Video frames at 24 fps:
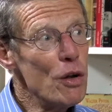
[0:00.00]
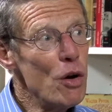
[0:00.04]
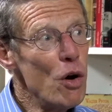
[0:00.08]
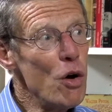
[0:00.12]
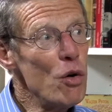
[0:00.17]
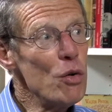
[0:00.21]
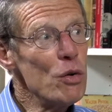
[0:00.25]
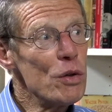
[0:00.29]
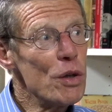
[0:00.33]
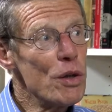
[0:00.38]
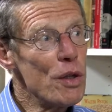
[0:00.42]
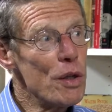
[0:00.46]

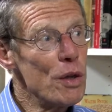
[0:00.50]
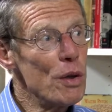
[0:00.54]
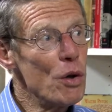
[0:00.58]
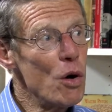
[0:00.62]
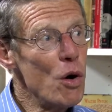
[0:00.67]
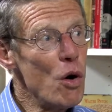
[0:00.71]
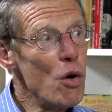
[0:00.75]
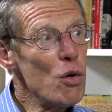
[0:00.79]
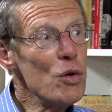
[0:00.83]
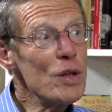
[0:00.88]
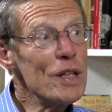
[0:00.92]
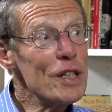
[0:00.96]

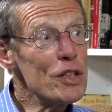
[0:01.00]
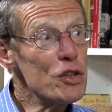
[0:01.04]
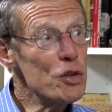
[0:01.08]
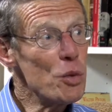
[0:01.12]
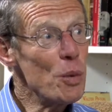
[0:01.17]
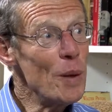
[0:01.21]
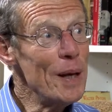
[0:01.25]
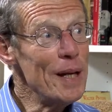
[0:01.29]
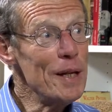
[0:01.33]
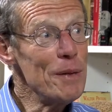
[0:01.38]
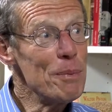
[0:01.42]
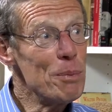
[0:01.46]
only
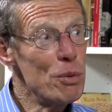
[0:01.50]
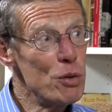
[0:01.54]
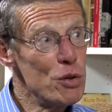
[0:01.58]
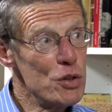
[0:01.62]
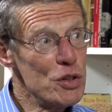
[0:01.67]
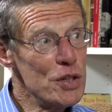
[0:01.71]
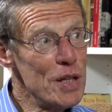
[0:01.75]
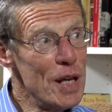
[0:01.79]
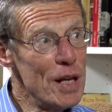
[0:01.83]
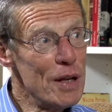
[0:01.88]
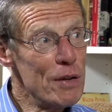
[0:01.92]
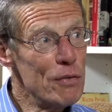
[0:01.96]

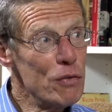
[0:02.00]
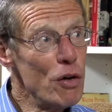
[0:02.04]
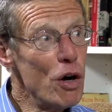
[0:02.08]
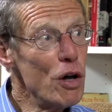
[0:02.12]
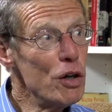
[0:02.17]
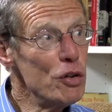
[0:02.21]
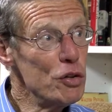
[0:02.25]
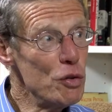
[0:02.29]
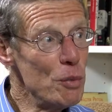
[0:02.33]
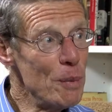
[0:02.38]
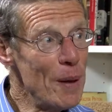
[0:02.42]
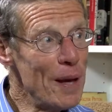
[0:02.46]
20% of
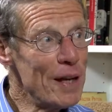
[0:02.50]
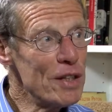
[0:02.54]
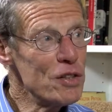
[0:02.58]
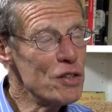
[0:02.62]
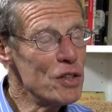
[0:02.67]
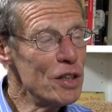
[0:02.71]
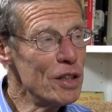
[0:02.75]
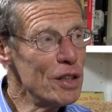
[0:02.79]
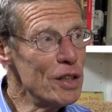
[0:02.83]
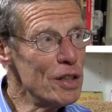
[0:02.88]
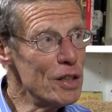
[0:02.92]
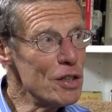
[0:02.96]
all New
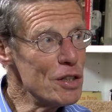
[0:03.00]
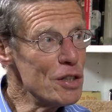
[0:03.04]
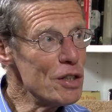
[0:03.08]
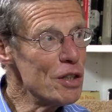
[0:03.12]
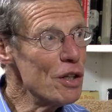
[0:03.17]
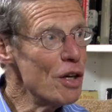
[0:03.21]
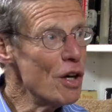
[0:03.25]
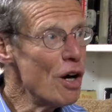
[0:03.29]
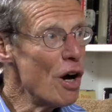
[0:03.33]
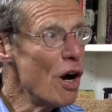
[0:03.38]
Mexicans